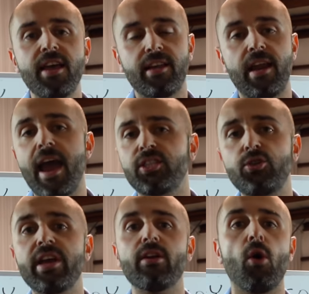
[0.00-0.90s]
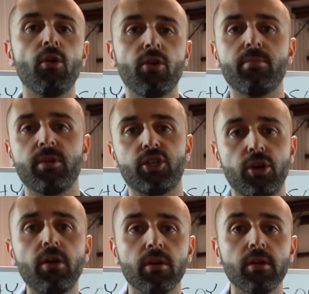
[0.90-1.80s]
And as you get older and
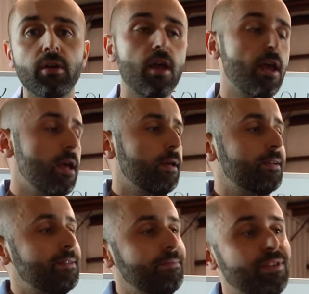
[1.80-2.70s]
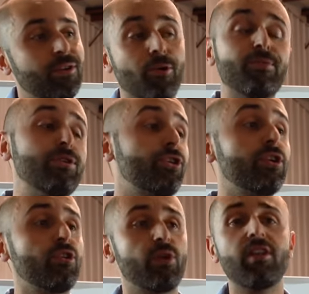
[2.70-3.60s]
mature, you know, you
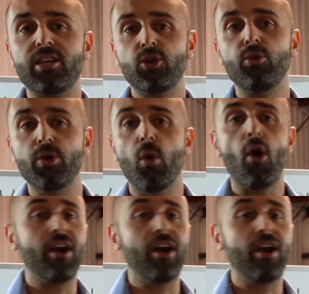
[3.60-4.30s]
start to realize who you are.